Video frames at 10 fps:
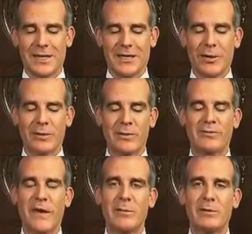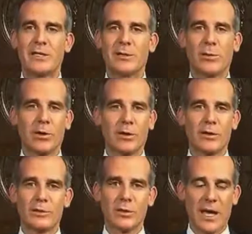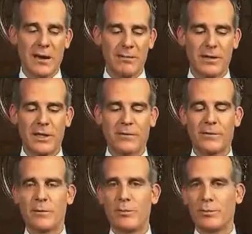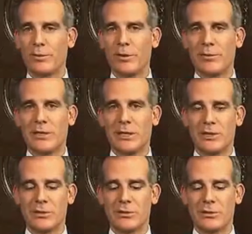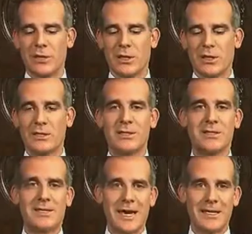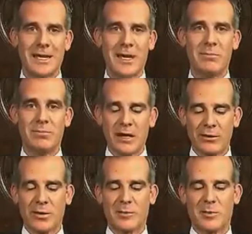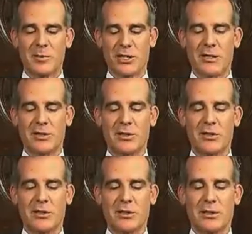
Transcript: and low-income families and workers with everything from employment issues to debt and bankruptcy challenges.